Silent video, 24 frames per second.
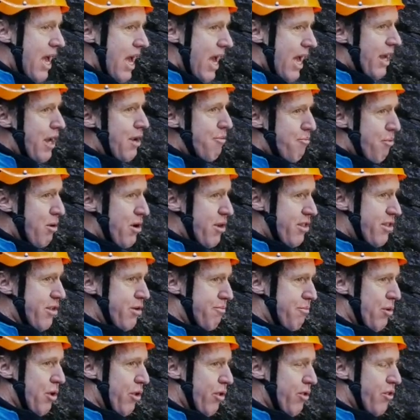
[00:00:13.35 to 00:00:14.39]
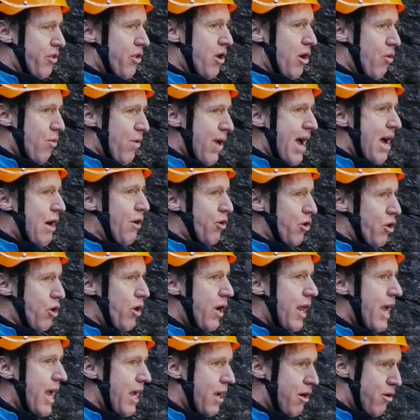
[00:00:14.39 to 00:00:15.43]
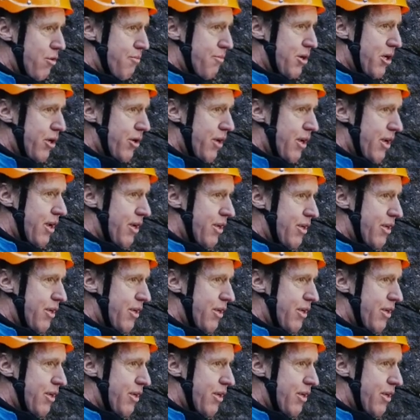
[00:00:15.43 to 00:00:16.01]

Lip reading: and the principles around good anchor building.